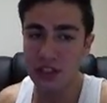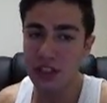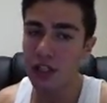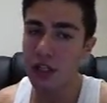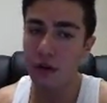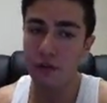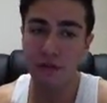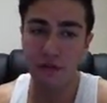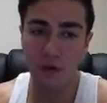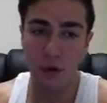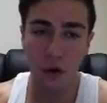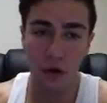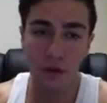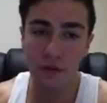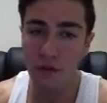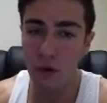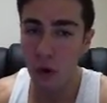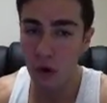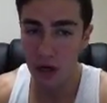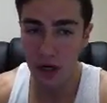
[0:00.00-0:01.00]
You know, 4,
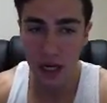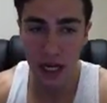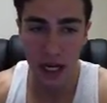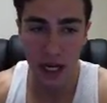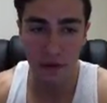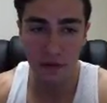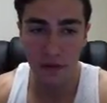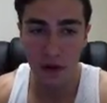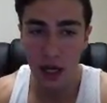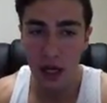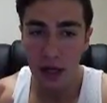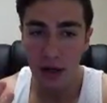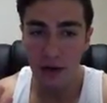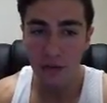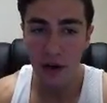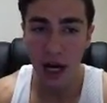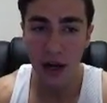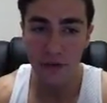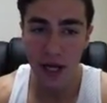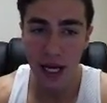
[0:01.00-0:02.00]
4.5,
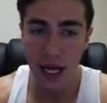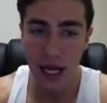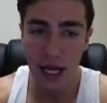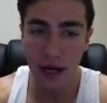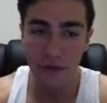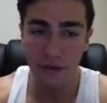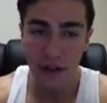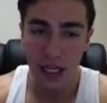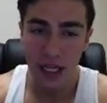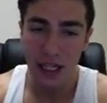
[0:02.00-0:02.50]
5.5,